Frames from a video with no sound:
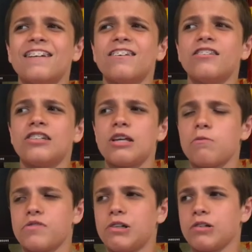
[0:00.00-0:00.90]
the
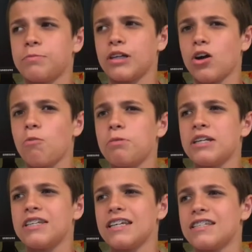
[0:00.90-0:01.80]
Chamber of Secrets being
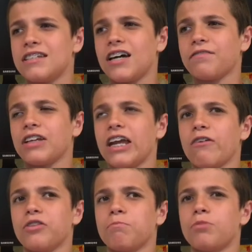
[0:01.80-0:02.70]
opened is enough to
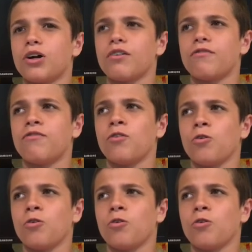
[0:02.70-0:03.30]
carry the book for